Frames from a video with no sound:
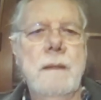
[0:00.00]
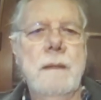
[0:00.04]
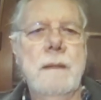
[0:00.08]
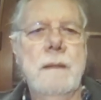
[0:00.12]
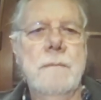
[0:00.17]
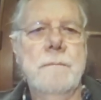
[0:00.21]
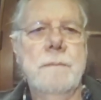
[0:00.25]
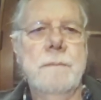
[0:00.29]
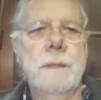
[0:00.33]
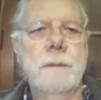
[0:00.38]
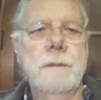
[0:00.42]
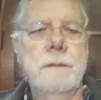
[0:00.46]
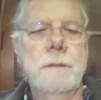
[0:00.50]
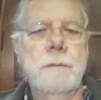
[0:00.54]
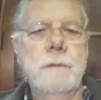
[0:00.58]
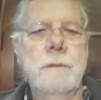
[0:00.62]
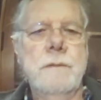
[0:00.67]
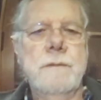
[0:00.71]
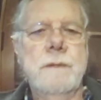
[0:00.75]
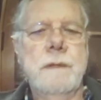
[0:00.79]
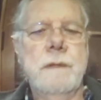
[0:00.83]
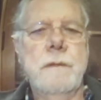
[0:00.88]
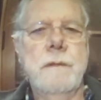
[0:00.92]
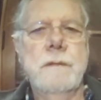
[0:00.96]
but she was
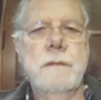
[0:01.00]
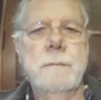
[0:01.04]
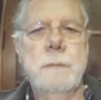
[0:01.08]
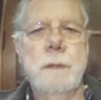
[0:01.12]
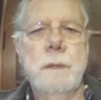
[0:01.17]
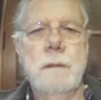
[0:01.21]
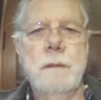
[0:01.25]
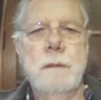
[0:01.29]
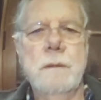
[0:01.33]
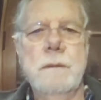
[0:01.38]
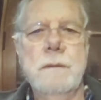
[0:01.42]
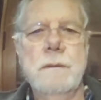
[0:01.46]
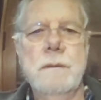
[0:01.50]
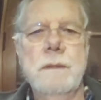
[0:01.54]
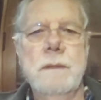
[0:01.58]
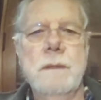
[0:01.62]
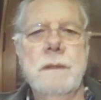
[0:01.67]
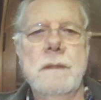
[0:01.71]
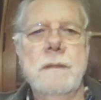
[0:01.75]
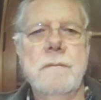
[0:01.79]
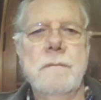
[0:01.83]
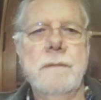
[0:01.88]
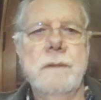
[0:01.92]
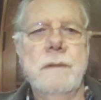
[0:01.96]
very smart
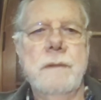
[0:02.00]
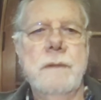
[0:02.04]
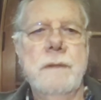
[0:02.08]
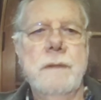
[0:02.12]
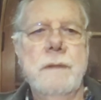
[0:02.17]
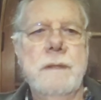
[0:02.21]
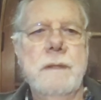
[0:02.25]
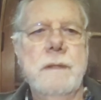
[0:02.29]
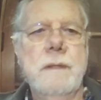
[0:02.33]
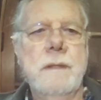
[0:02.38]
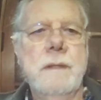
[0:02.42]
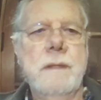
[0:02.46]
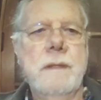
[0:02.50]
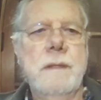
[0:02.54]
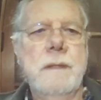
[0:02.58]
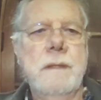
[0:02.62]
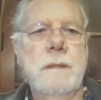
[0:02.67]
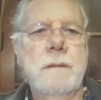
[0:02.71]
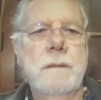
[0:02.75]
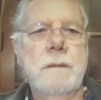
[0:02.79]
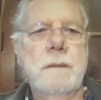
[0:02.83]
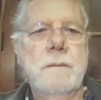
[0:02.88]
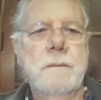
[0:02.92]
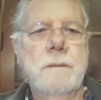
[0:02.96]
and very
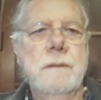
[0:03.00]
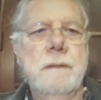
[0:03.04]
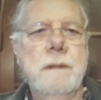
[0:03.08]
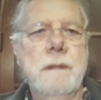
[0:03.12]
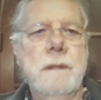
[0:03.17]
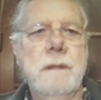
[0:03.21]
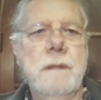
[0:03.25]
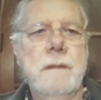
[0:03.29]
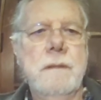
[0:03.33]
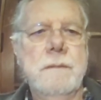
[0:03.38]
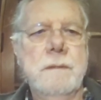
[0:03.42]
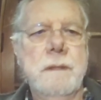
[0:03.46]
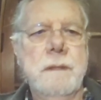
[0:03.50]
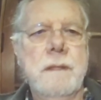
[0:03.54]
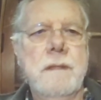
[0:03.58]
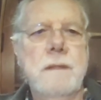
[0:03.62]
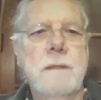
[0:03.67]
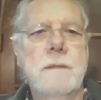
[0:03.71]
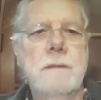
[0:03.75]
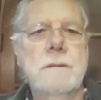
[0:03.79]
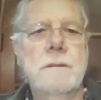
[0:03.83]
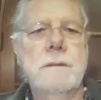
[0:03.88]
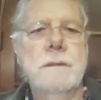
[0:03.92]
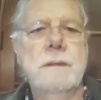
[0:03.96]
dedicated
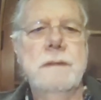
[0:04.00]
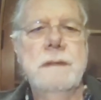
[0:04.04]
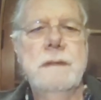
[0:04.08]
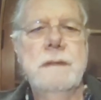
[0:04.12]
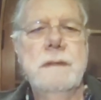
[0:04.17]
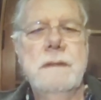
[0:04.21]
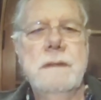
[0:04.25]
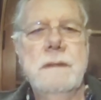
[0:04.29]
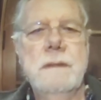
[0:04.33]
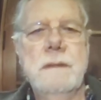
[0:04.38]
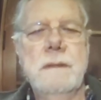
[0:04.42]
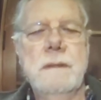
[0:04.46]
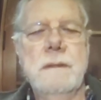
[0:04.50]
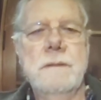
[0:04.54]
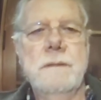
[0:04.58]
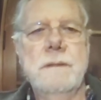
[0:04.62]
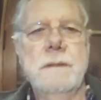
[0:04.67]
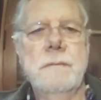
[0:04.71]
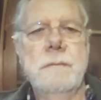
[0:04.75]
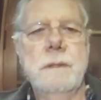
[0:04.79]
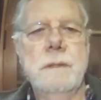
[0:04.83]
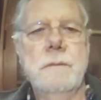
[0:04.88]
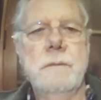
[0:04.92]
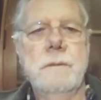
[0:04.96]
scientist, and she
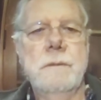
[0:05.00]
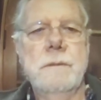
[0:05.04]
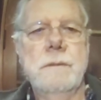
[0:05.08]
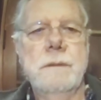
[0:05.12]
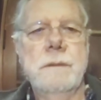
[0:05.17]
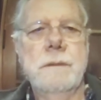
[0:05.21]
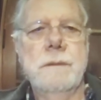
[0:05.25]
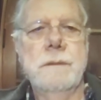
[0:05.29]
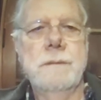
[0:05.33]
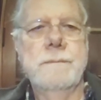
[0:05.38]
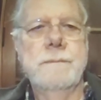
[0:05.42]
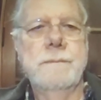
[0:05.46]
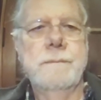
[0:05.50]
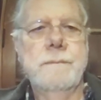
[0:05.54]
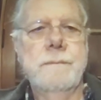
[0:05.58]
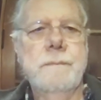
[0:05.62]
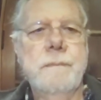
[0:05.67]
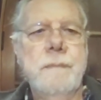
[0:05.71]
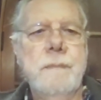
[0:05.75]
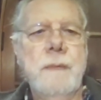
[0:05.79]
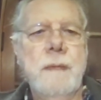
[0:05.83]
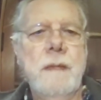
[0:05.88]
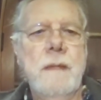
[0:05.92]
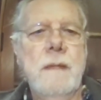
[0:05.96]
wrote
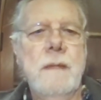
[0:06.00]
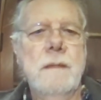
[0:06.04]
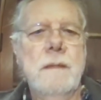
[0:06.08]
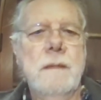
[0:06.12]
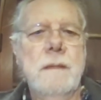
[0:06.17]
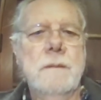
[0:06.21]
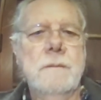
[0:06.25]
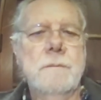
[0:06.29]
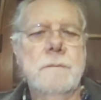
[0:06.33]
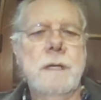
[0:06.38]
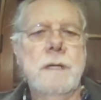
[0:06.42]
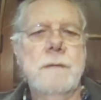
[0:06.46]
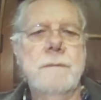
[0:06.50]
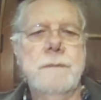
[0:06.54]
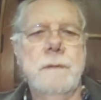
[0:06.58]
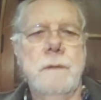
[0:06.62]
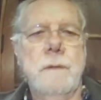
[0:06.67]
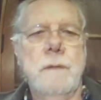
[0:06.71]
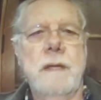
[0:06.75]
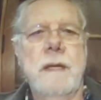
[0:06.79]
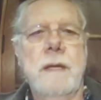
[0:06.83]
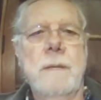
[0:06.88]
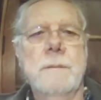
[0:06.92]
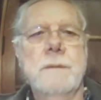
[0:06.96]

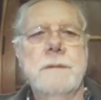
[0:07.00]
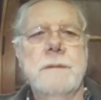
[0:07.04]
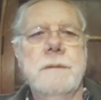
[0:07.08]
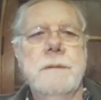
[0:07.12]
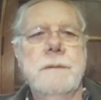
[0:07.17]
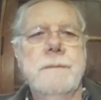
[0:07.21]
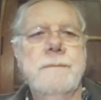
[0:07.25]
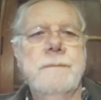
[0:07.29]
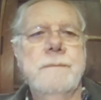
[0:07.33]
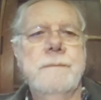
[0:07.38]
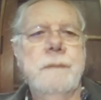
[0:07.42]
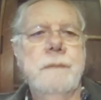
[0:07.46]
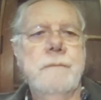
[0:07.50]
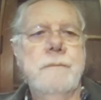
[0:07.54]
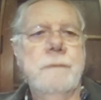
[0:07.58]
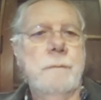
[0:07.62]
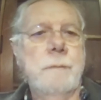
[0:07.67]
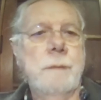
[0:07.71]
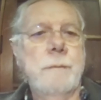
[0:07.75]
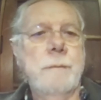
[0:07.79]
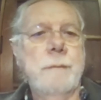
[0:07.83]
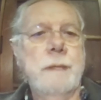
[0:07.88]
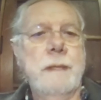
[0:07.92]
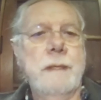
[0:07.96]
smartphone apps from
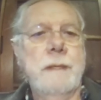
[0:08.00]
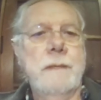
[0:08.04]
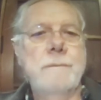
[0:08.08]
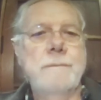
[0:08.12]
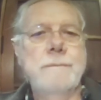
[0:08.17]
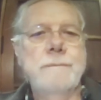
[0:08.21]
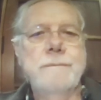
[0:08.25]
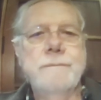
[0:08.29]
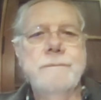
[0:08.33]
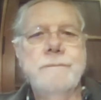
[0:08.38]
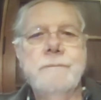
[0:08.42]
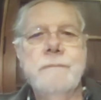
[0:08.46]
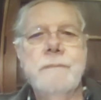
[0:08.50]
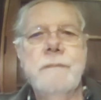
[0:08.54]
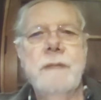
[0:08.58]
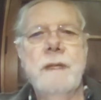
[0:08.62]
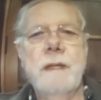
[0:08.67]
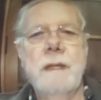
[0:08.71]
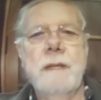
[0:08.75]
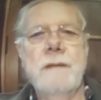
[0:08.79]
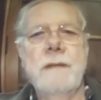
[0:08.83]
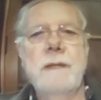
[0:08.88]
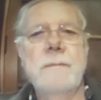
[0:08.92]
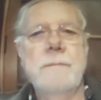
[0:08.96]
her bed
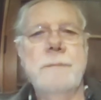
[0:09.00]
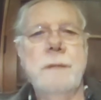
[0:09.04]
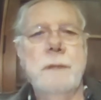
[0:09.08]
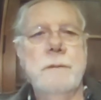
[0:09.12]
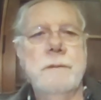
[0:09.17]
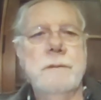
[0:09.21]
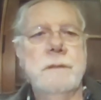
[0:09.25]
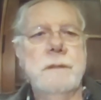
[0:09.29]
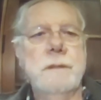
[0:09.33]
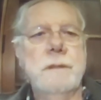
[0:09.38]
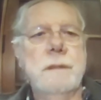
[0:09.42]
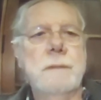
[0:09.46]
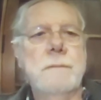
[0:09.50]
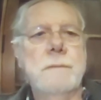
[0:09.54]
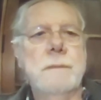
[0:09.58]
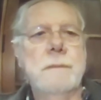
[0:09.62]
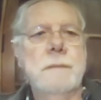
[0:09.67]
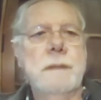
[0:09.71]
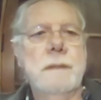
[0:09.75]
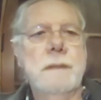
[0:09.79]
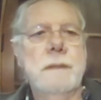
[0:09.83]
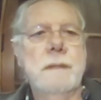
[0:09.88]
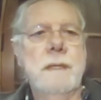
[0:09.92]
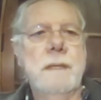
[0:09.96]
and then posted them
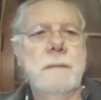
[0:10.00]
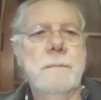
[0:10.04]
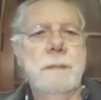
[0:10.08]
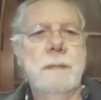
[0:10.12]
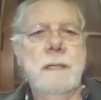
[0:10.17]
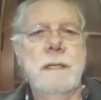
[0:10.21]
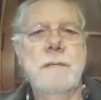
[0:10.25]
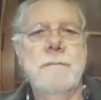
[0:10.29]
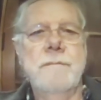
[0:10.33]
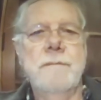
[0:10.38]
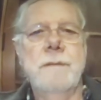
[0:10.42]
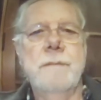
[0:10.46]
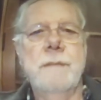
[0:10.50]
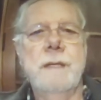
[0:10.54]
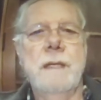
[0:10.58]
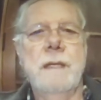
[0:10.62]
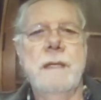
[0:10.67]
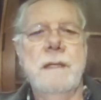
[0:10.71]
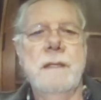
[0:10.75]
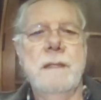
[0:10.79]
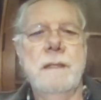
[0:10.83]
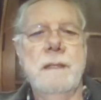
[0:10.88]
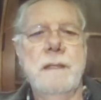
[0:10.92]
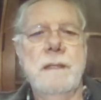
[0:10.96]
and got money from that,
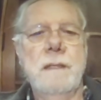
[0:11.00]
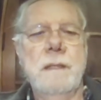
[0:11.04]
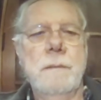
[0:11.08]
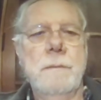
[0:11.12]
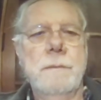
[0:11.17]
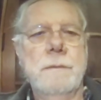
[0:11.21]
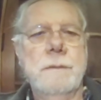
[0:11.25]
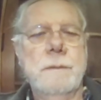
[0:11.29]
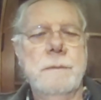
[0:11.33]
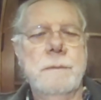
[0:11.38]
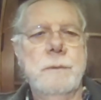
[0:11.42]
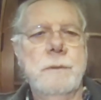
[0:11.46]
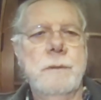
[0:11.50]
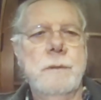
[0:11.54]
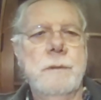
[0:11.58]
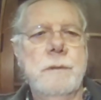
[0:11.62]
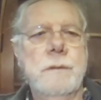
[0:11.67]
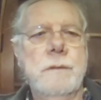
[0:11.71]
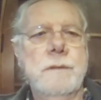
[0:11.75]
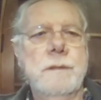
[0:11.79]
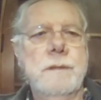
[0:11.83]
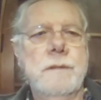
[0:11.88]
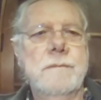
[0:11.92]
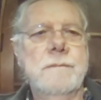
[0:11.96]
and it helped support
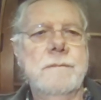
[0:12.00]
herself.